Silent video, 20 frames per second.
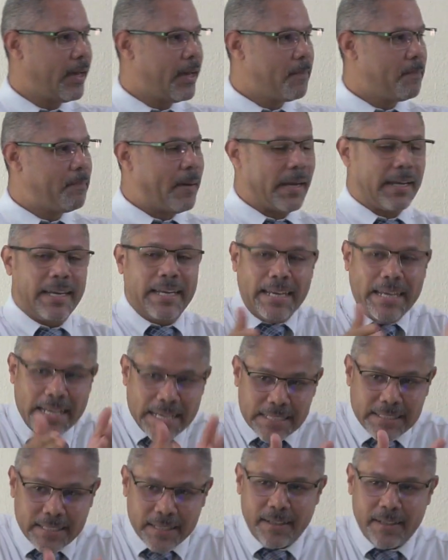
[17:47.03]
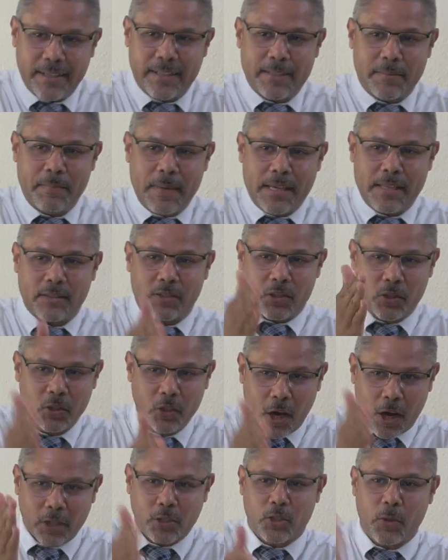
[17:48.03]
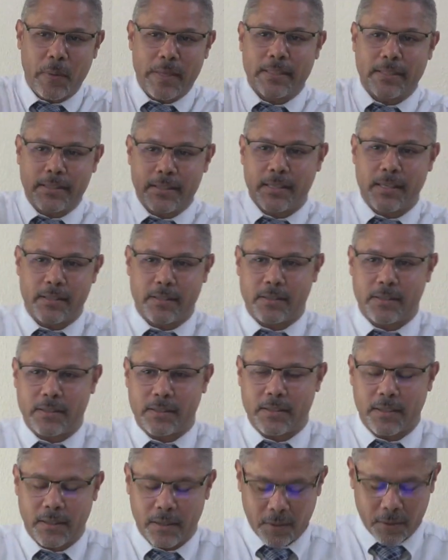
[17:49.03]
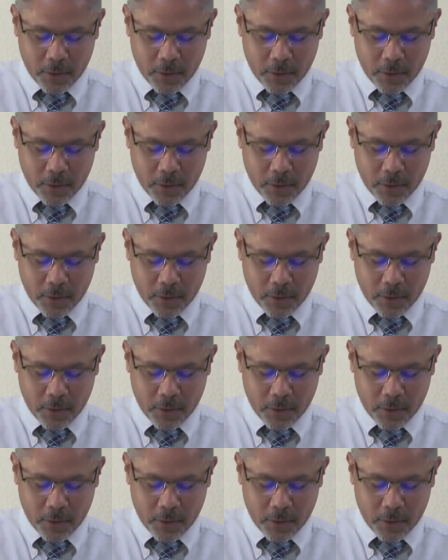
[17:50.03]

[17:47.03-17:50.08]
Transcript: But literally, it means not to insist